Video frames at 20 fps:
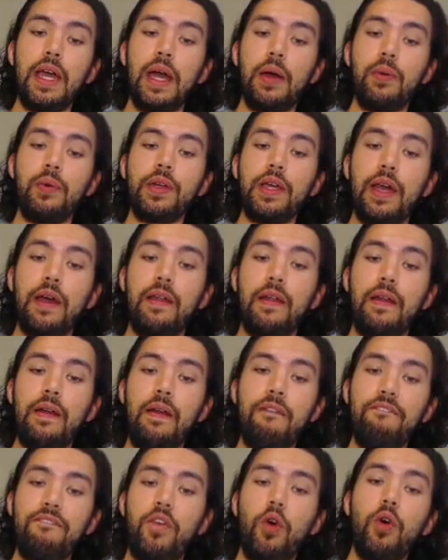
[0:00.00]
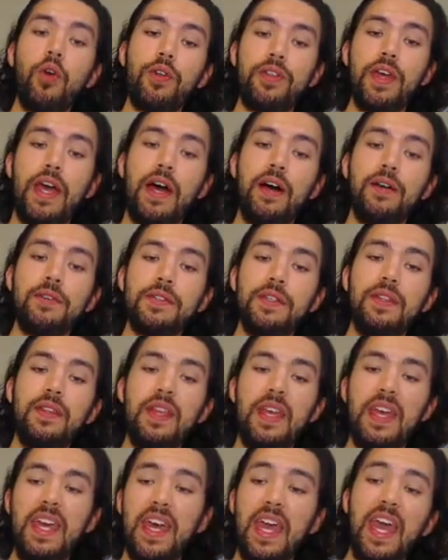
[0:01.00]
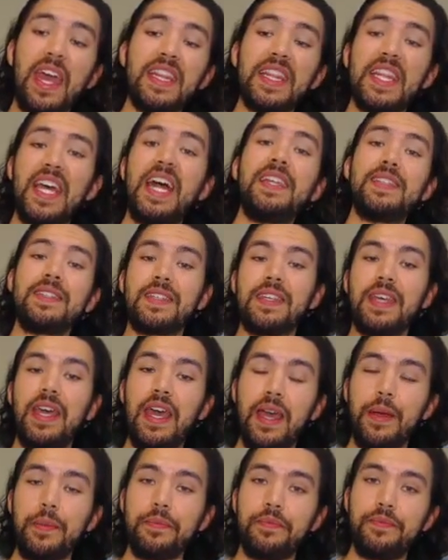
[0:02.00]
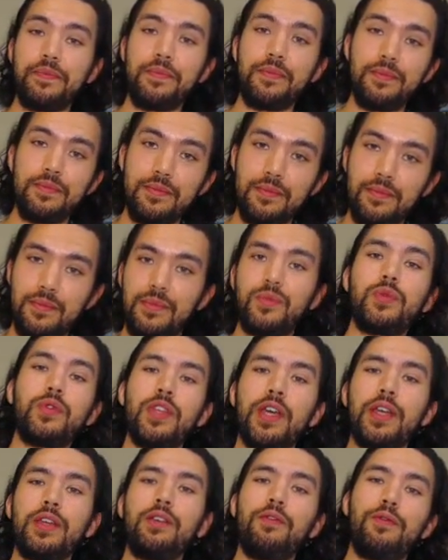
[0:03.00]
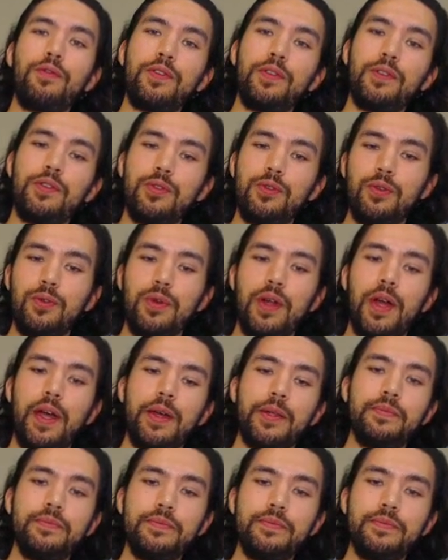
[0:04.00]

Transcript: and we get 4,000, and that is game. Thank you for the duel, Ryan.